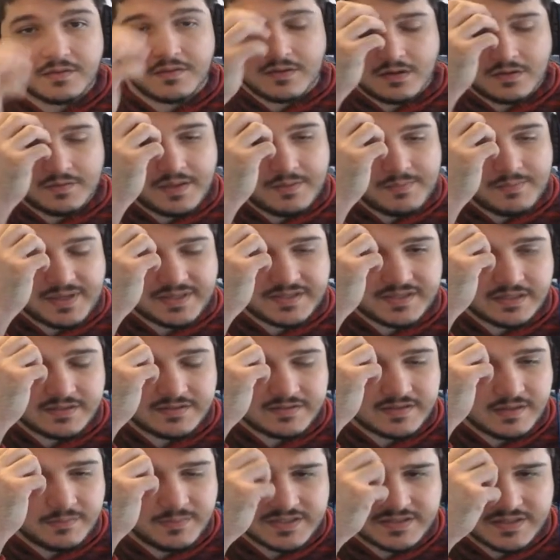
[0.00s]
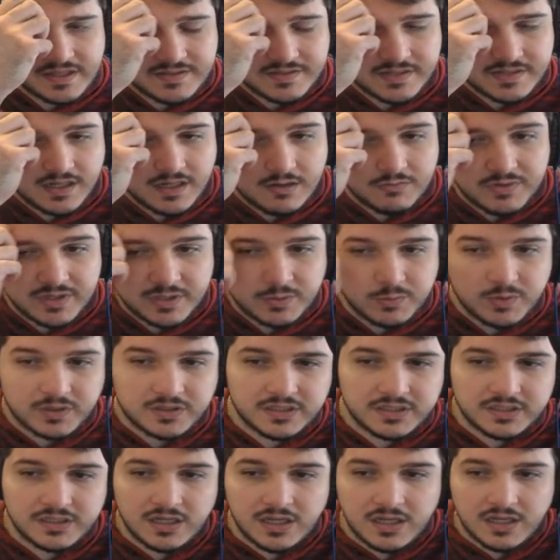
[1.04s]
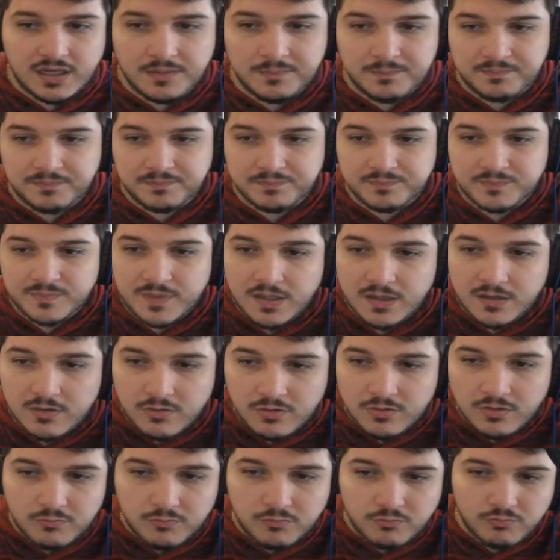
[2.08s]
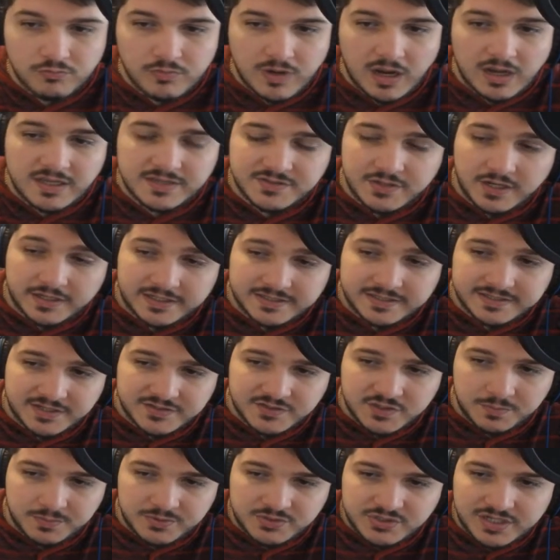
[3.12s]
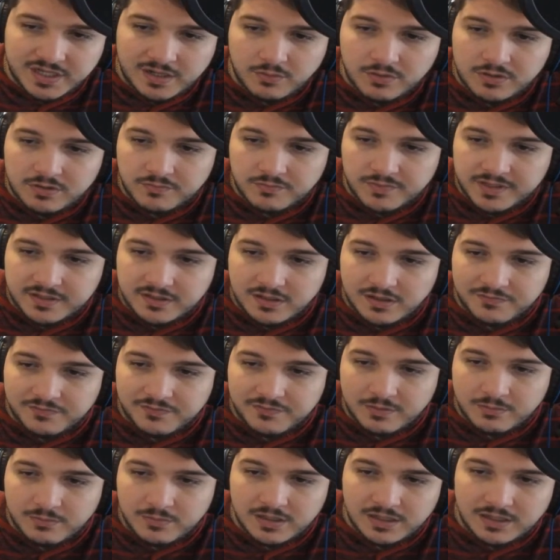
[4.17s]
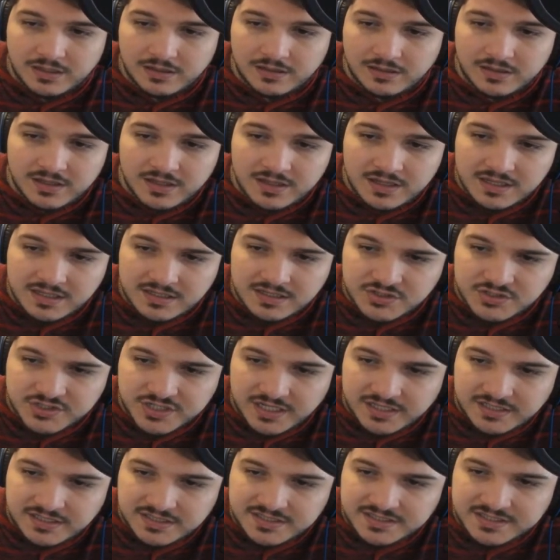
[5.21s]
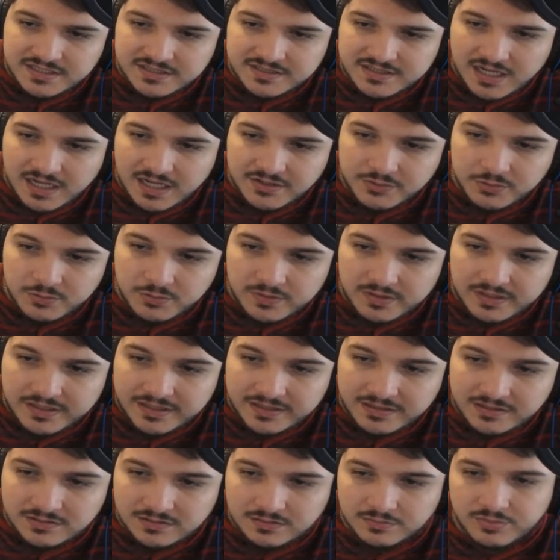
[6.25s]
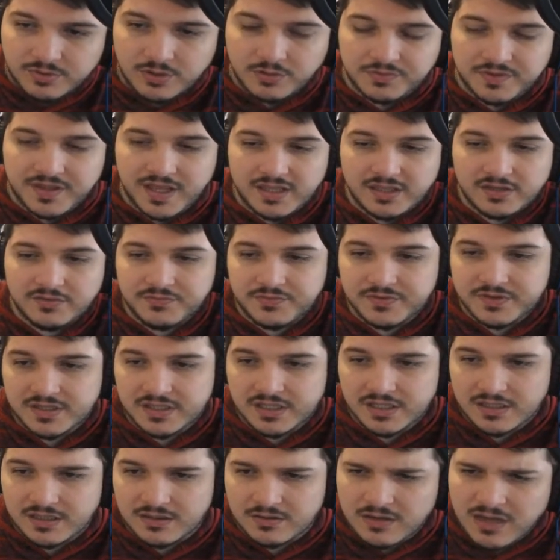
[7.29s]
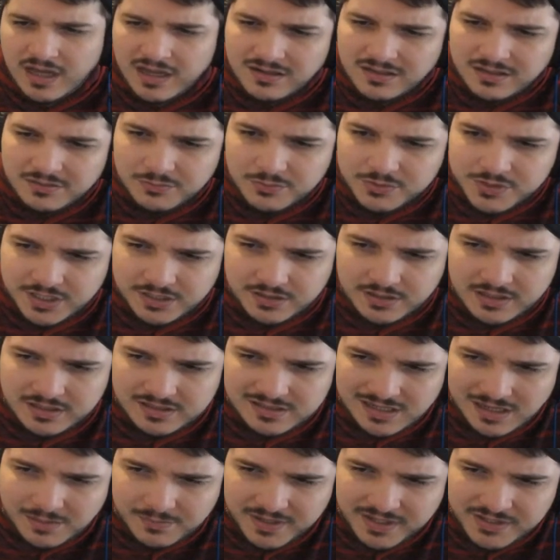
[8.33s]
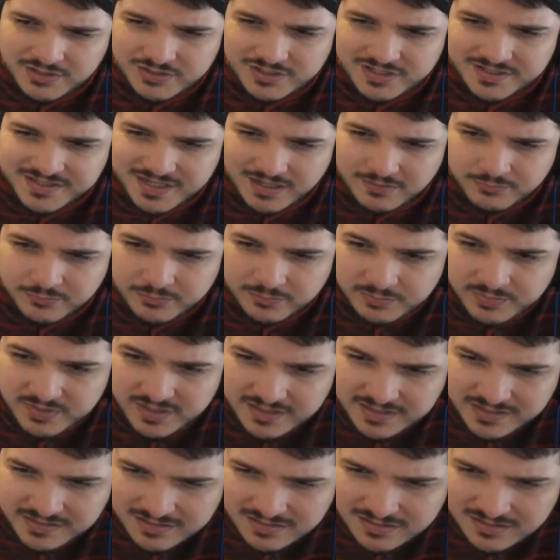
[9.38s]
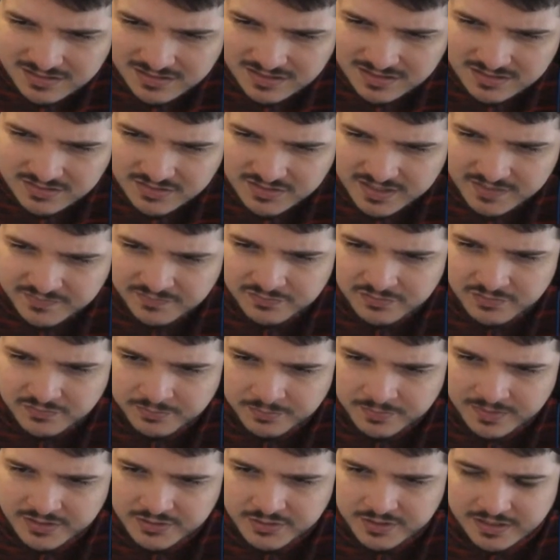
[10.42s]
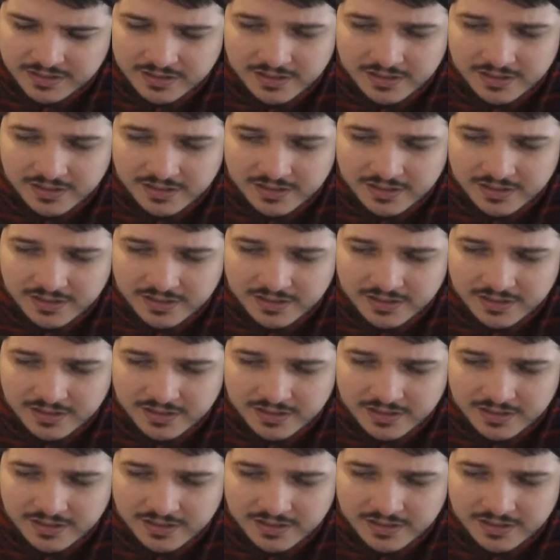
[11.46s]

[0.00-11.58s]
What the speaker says: That makes sense. That makes sense. Really quickly, so I guess got a super chat. I want to read off from Shantanu Ingle, bro. Thank you for the. I don't even know denomination. Is that rupees? Because you said you're from India.